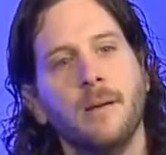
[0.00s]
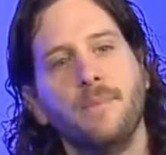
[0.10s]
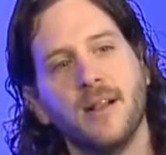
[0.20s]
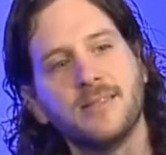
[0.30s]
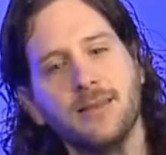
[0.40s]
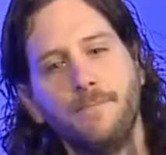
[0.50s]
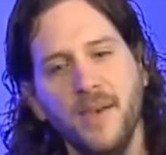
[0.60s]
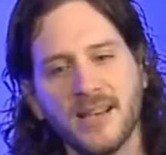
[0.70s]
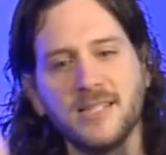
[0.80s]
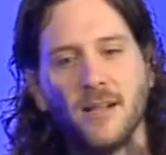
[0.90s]
But it's the
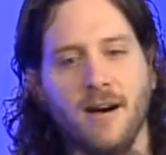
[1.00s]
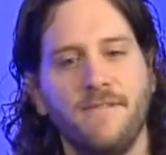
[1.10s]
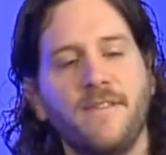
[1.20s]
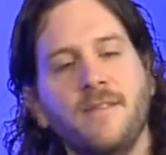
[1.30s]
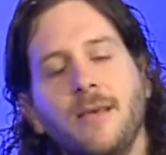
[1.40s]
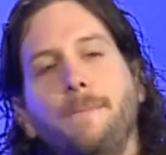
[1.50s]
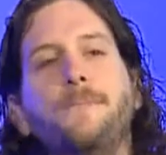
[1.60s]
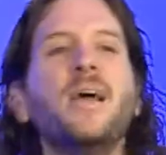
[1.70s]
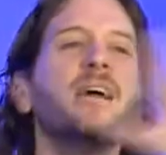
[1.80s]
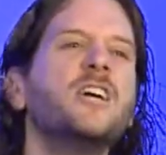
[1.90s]
big stuff, the
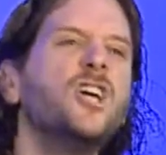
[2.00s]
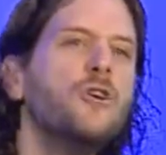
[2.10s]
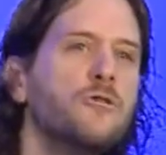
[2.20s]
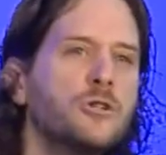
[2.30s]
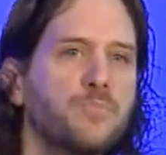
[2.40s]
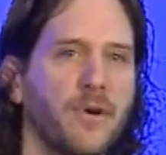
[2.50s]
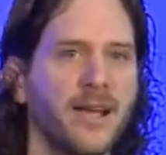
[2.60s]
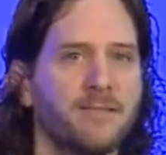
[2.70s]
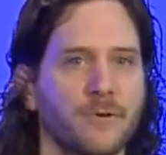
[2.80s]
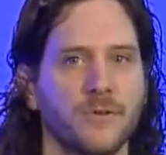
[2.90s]
big, huge
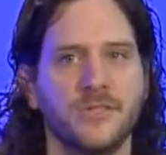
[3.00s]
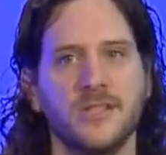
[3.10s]
breakthroughs.